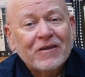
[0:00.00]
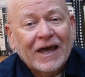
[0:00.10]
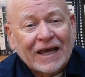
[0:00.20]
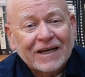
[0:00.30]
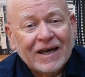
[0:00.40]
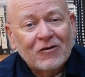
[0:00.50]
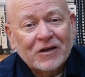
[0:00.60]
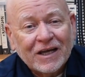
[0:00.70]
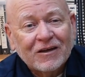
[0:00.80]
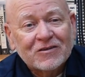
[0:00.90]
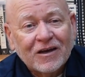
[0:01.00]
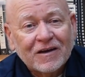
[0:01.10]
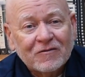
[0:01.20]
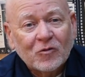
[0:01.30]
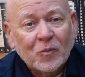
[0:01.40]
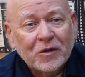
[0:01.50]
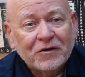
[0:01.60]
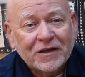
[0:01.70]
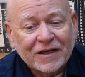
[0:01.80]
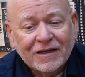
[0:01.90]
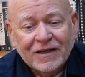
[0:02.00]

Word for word: that on the outside of a building.